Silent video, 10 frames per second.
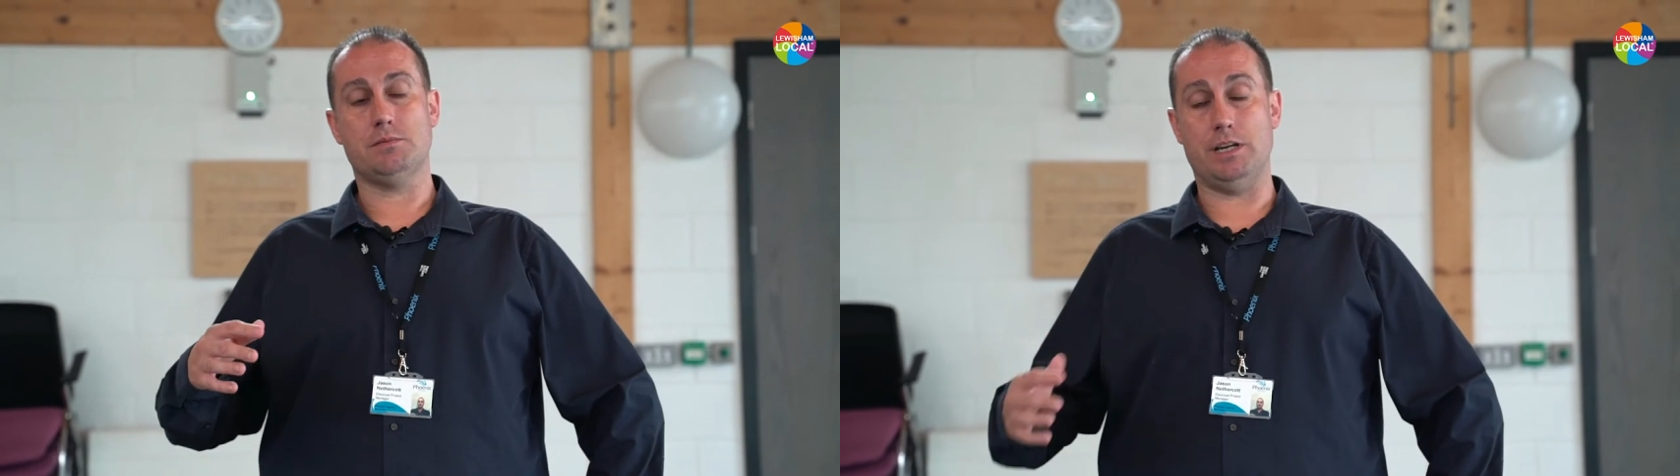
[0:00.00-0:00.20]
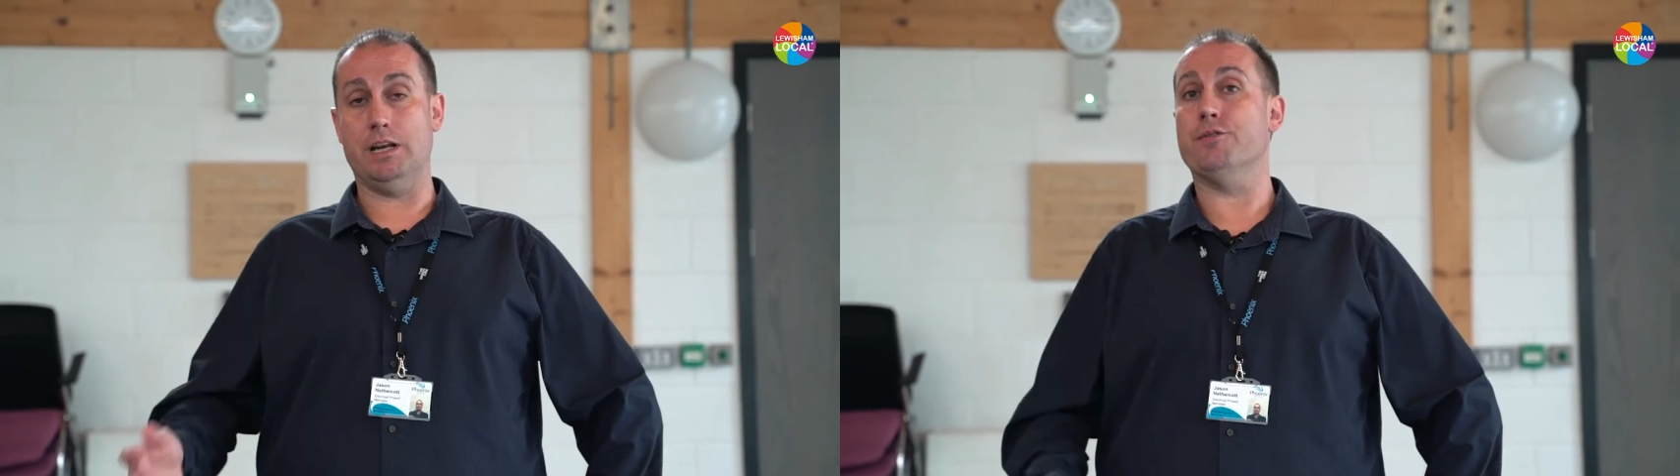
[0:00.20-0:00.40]

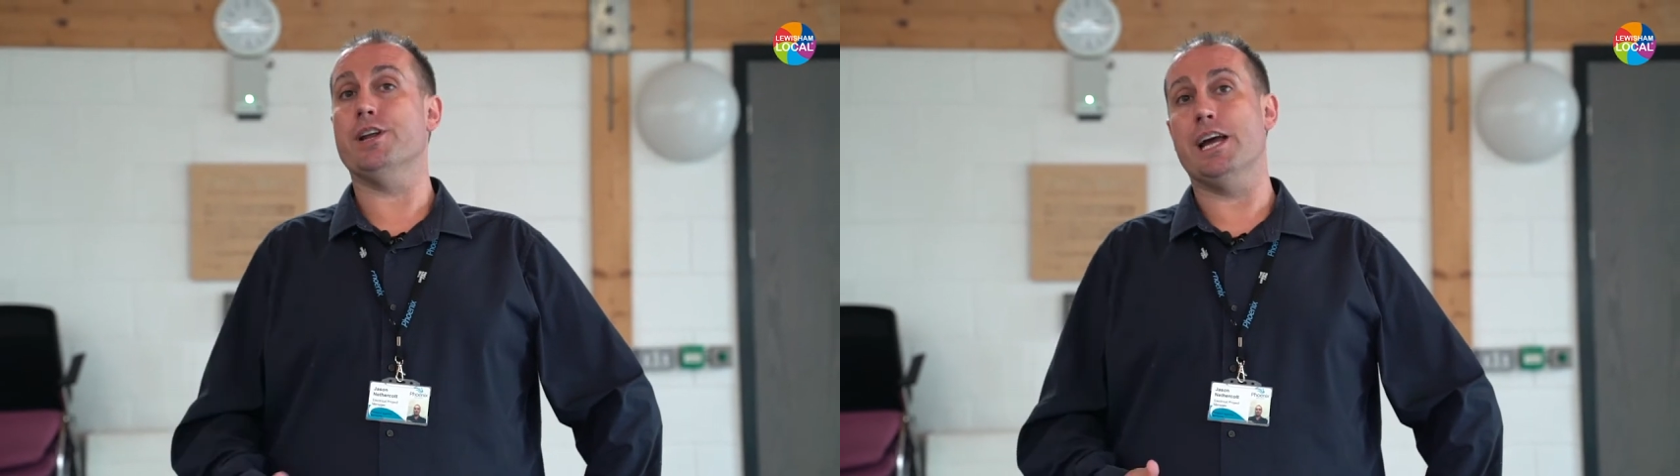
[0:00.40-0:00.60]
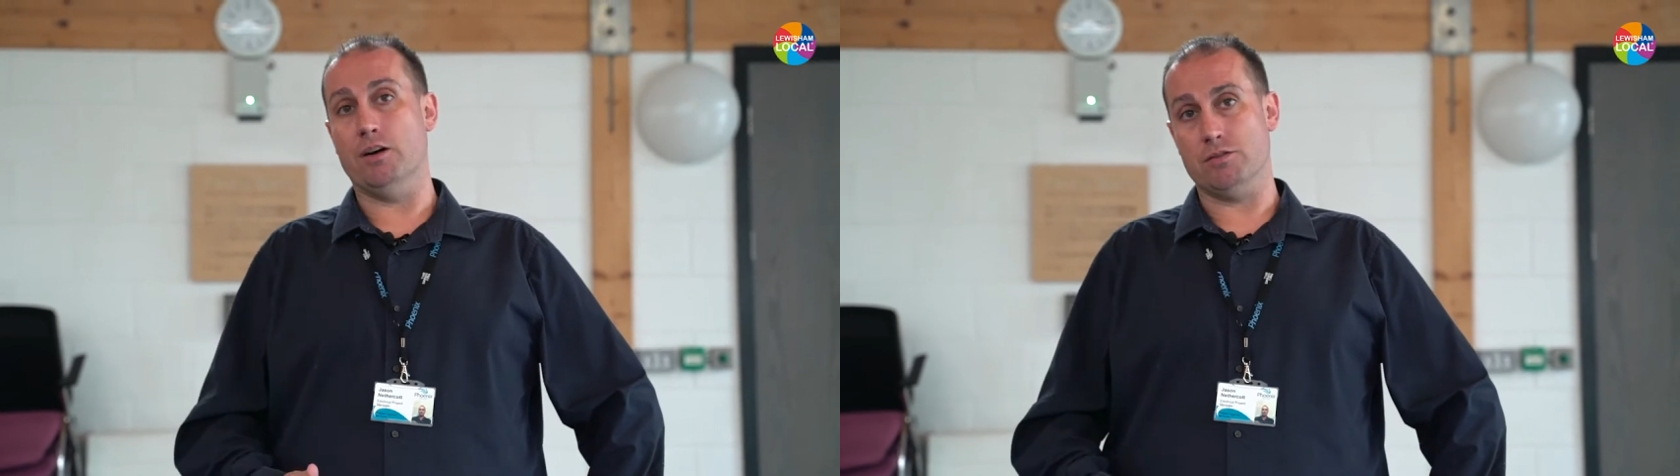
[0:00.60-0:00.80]
delivering
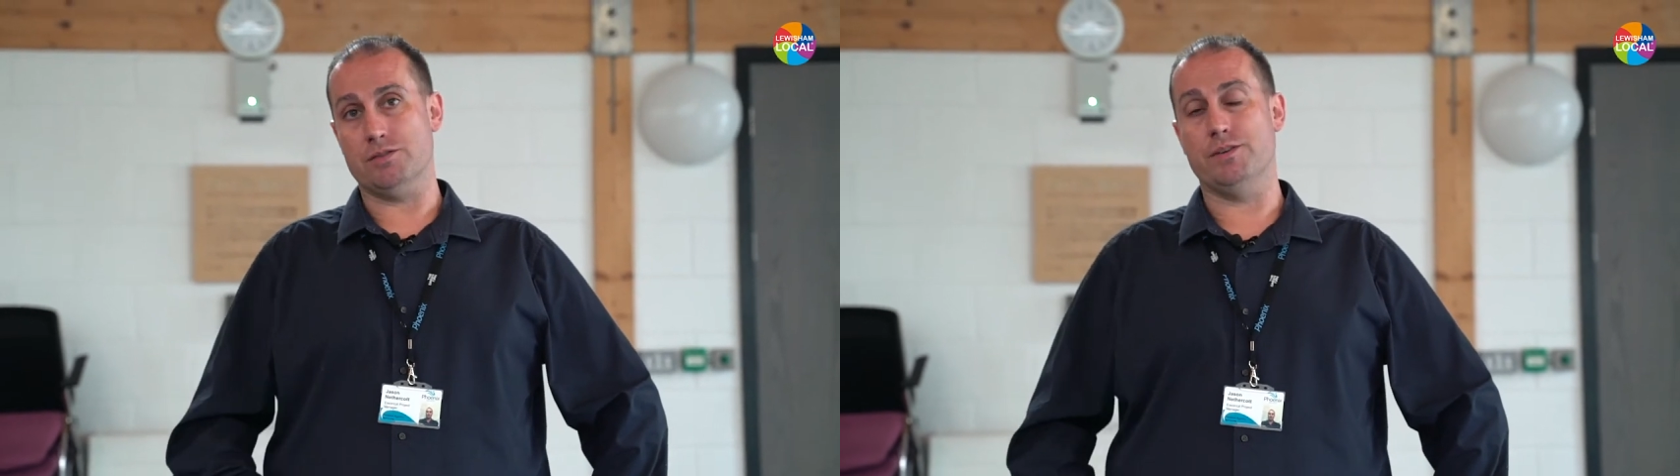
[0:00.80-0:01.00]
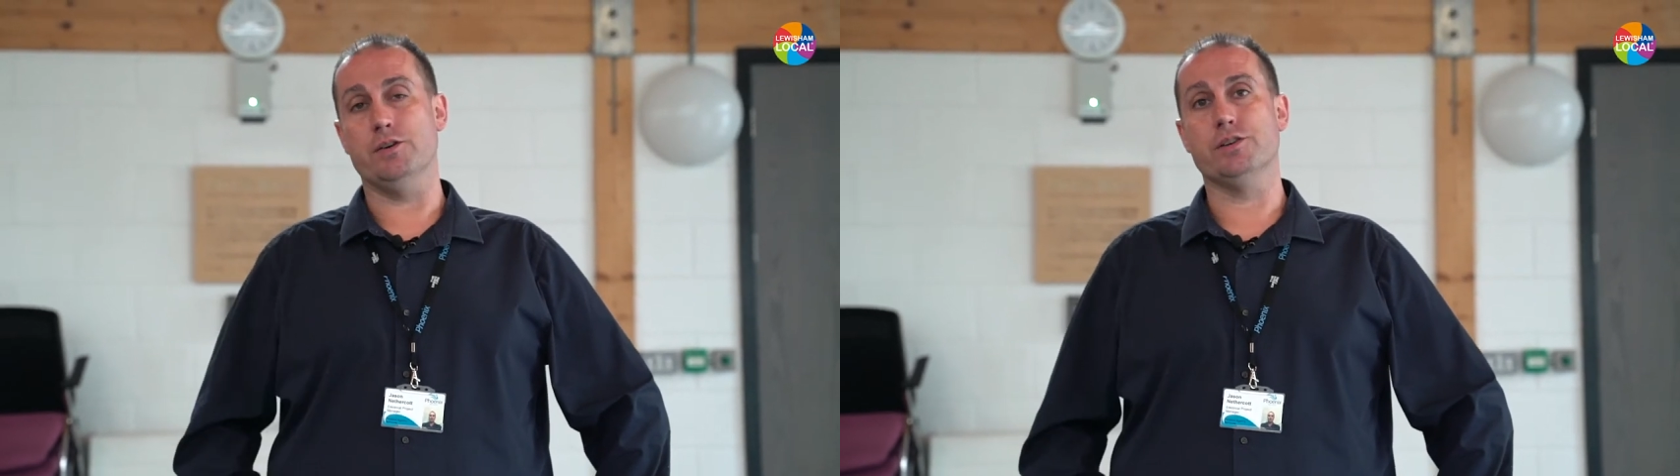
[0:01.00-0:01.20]
it out
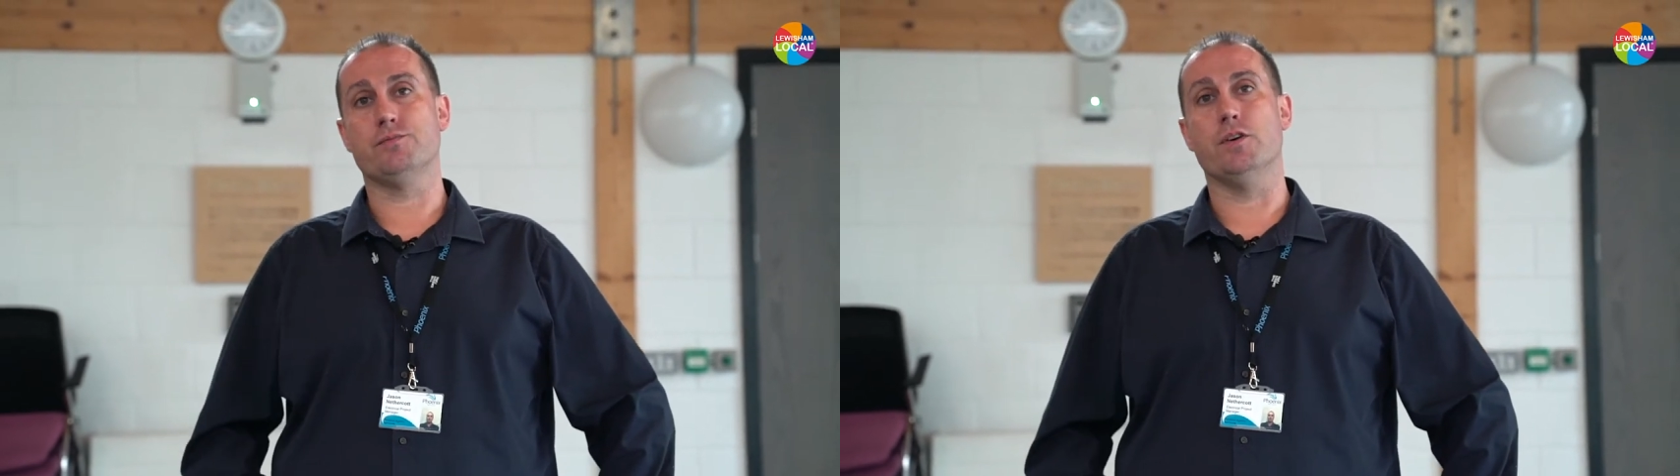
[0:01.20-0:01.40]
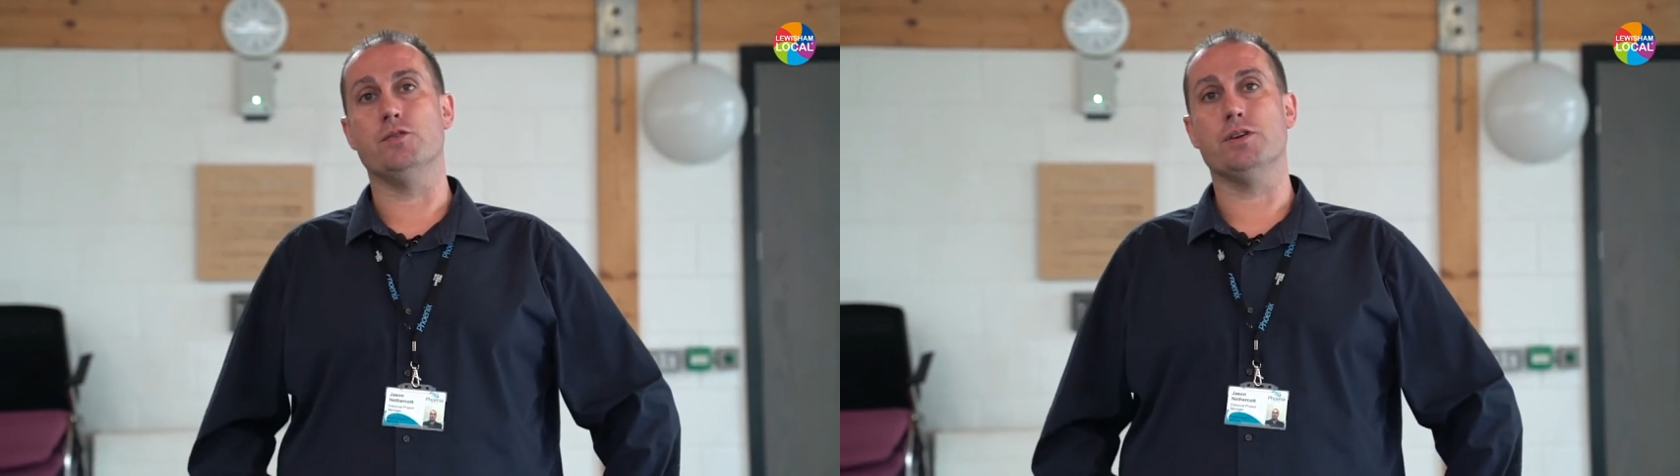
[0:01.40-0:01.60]
to various
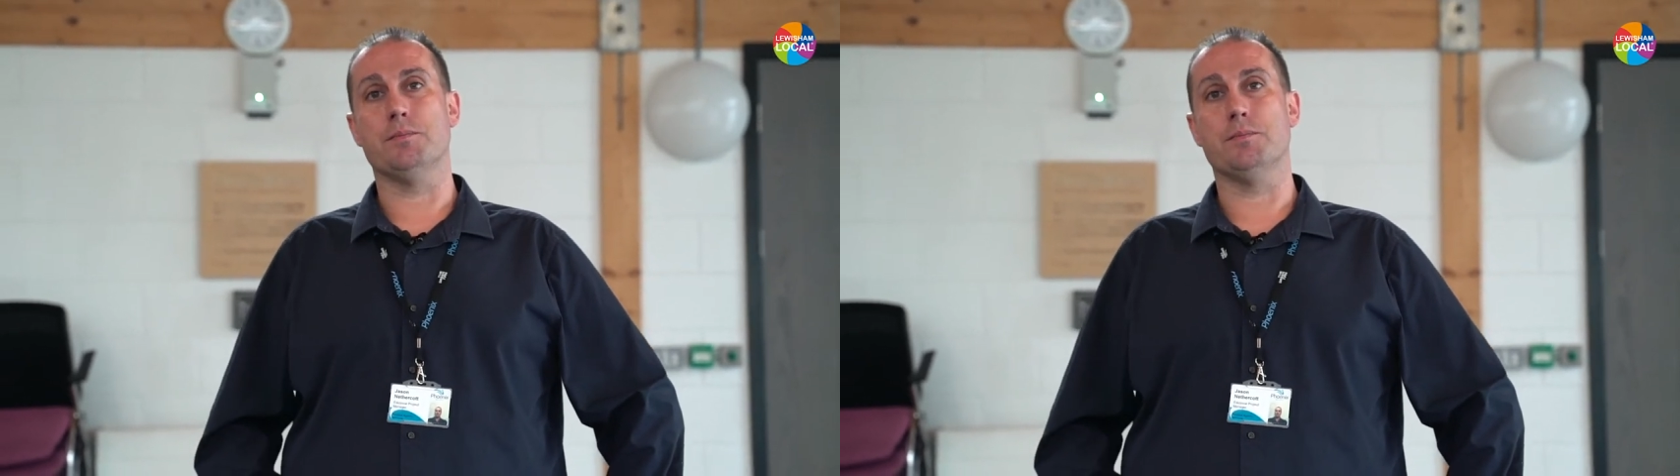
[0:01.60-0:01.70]
food